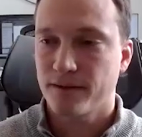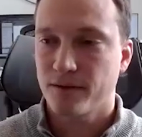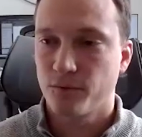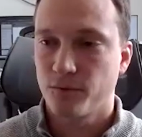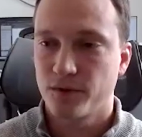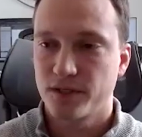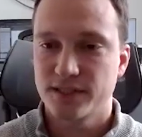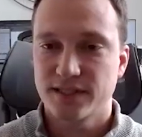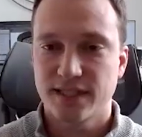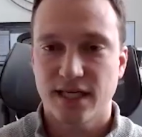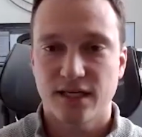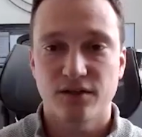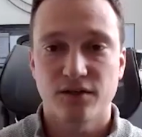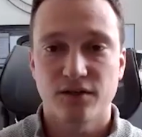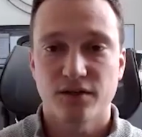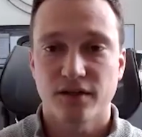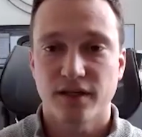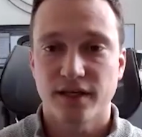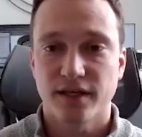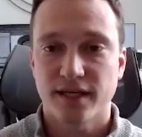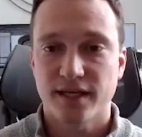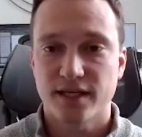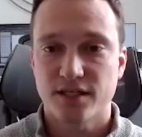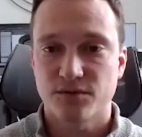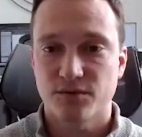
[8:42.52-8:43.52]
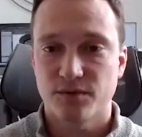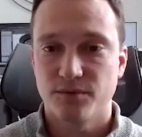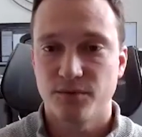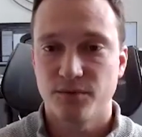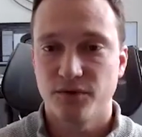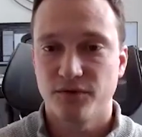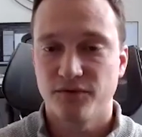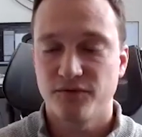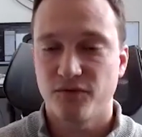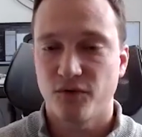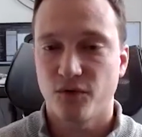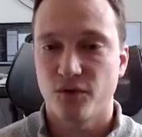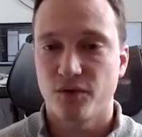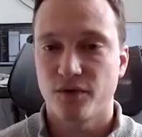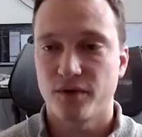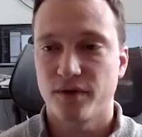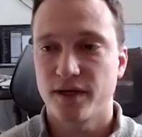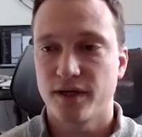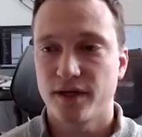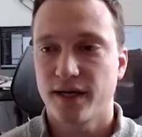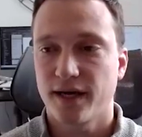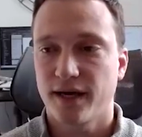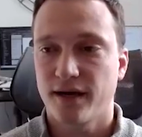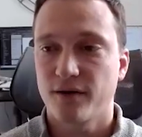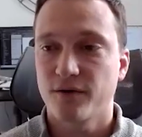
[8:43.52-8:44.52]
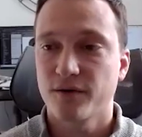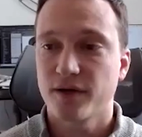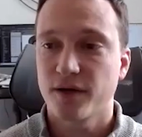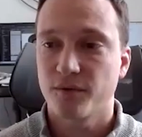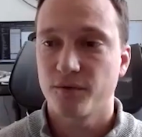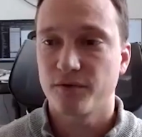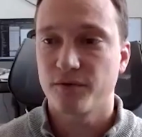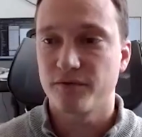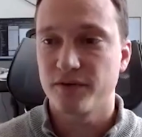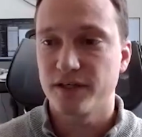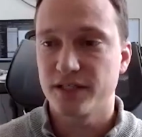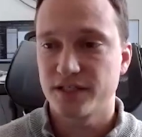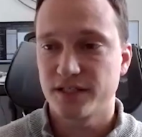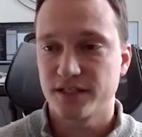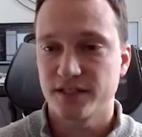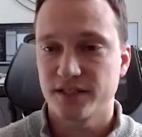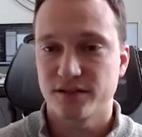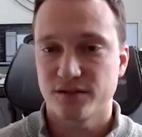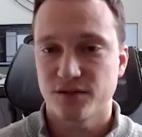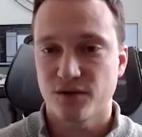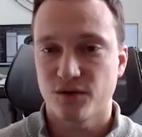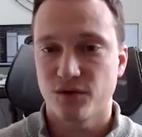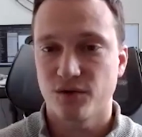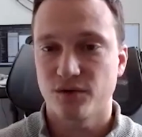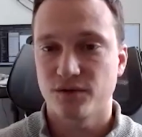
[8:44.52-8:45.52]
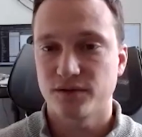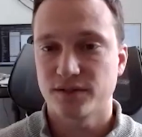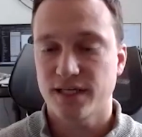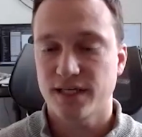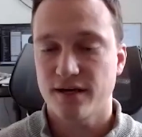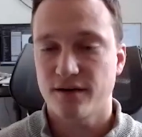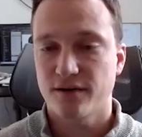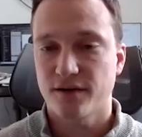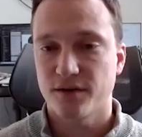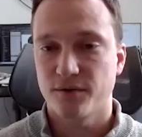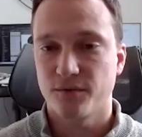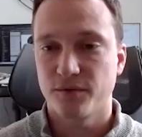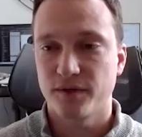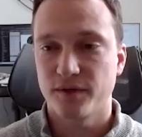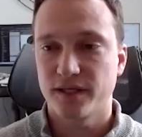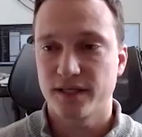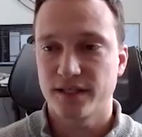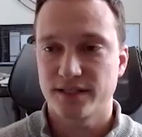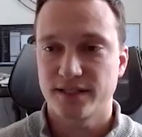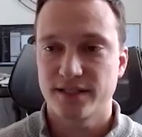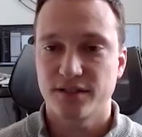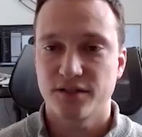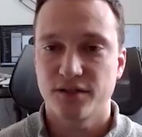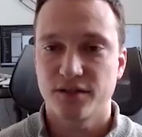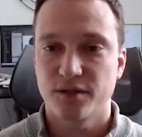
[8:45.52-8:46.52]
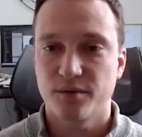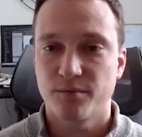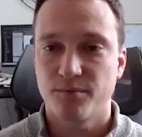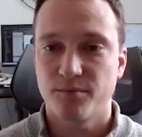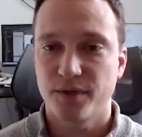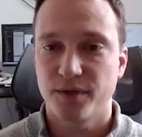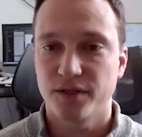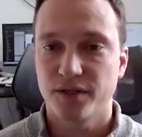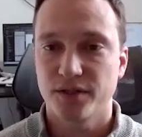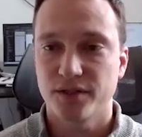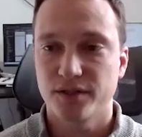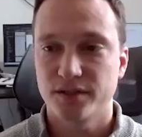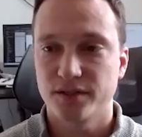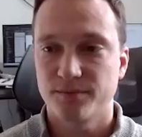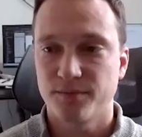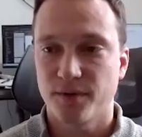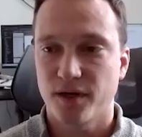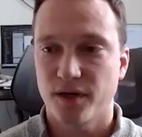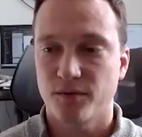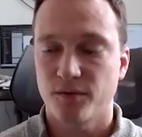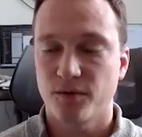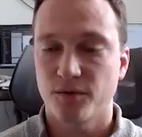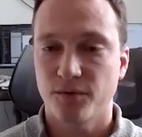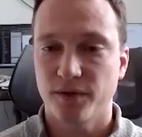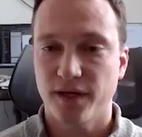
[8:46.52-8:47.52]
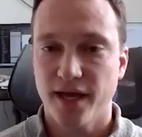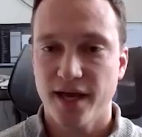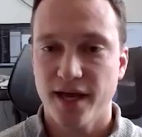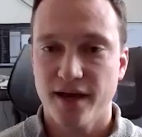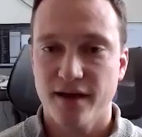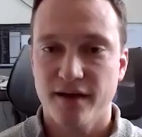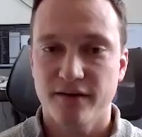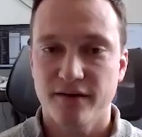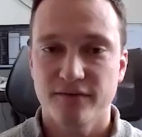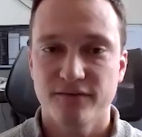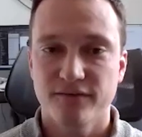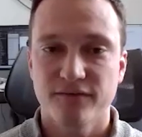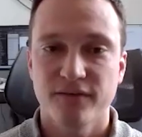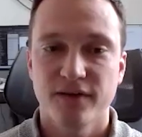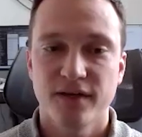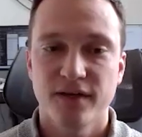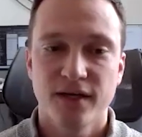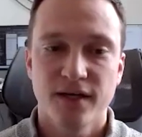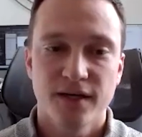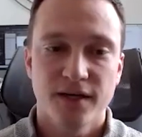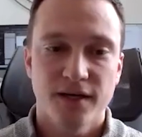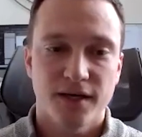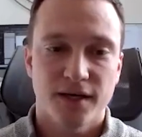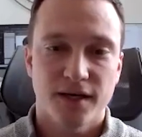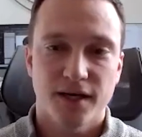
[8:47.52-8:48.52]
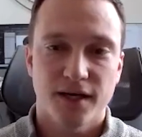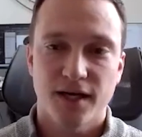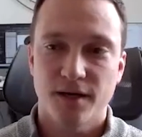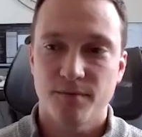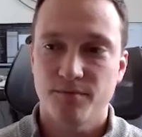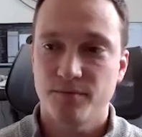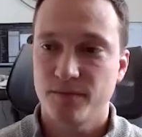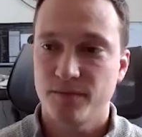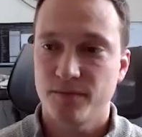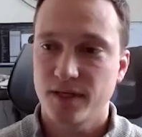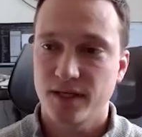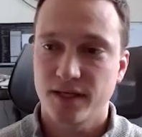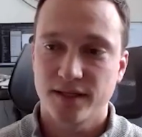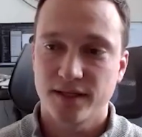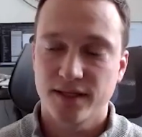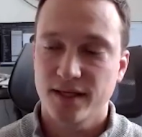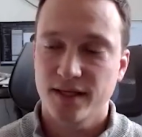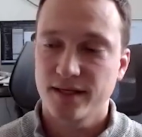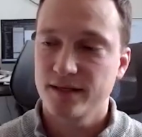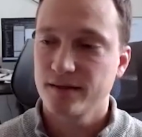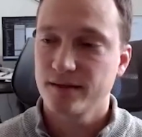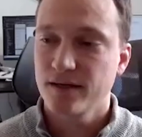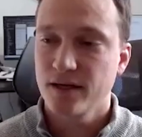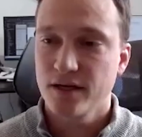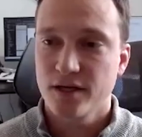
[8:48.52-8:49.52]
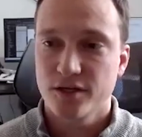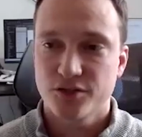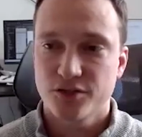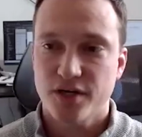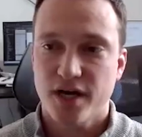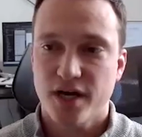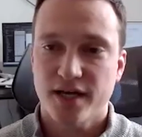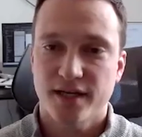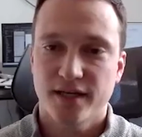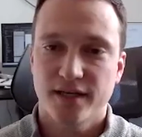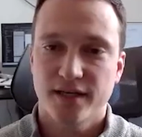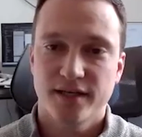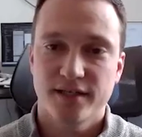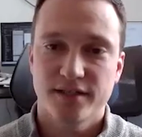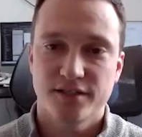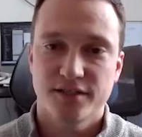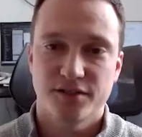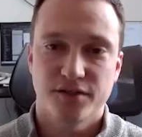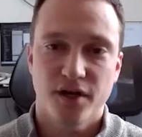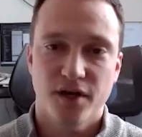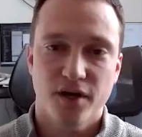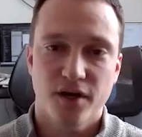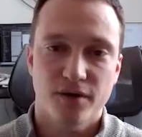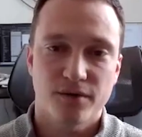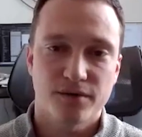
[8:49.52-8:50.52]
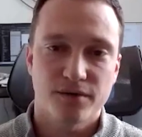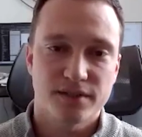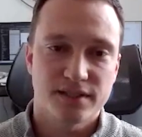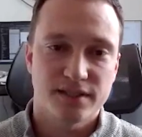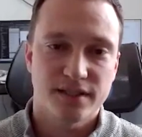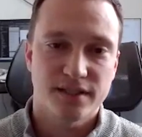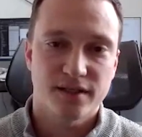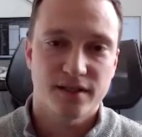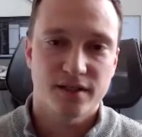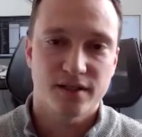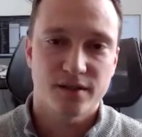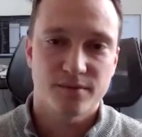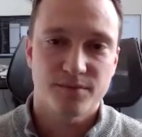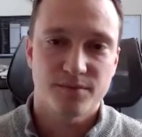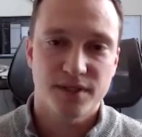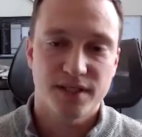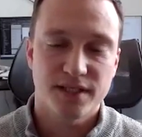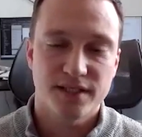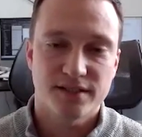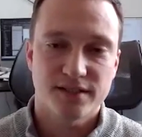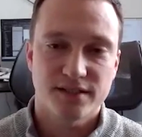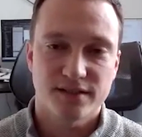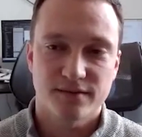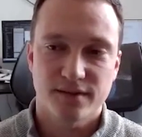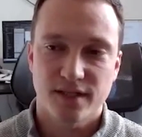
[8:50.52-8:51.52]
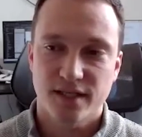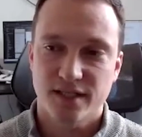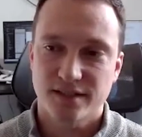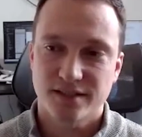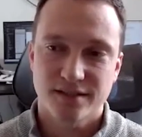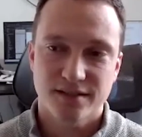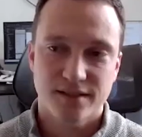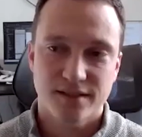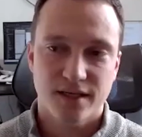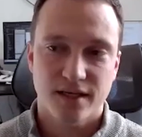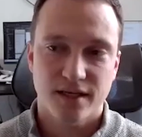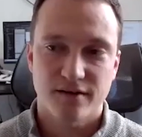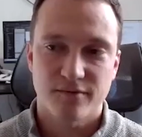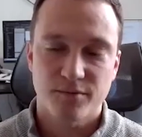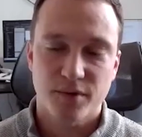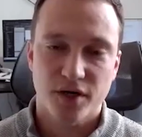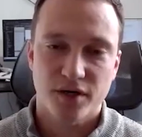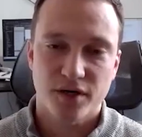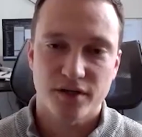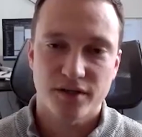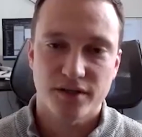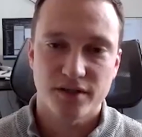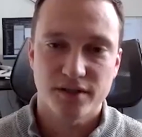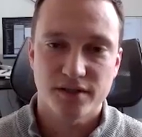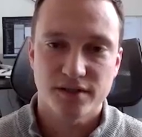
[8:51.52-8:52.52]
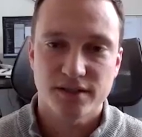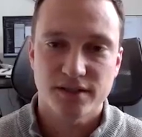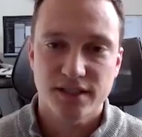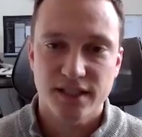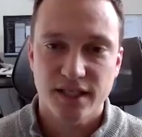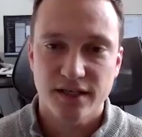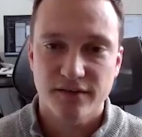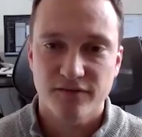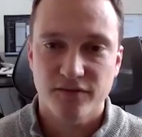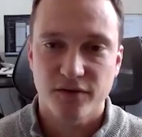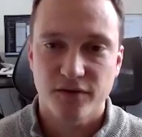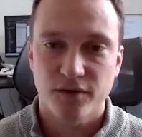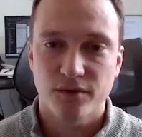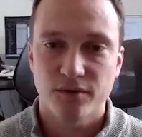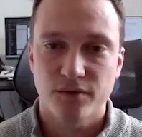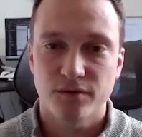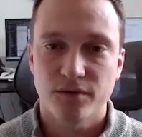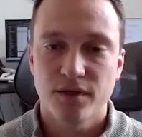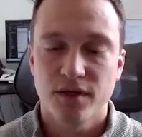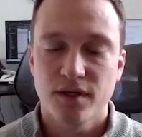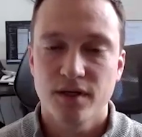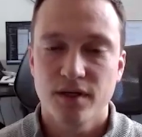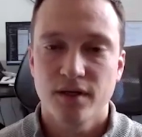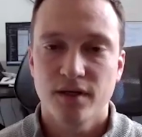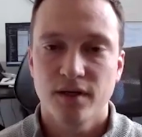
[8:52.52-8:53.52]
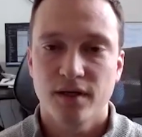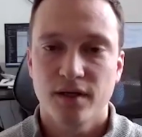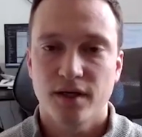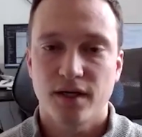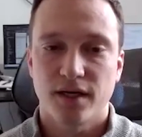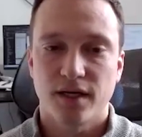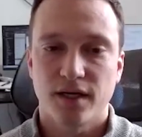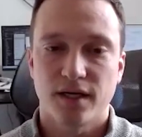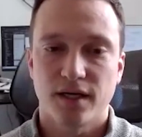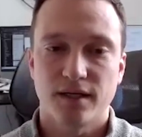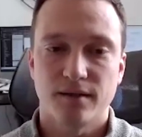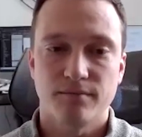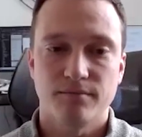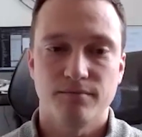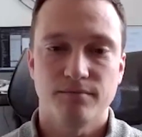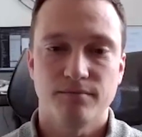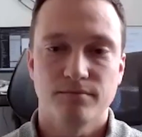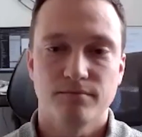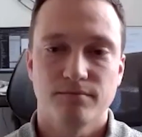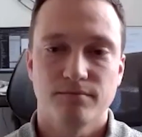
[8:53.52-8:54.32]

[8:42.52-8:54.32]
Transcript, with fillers: what does that look like as we move forward how can we reach these goals how can we continue to build upon what we have um, and then tracking it as you go is the other piece that's kind of part of the CFO um,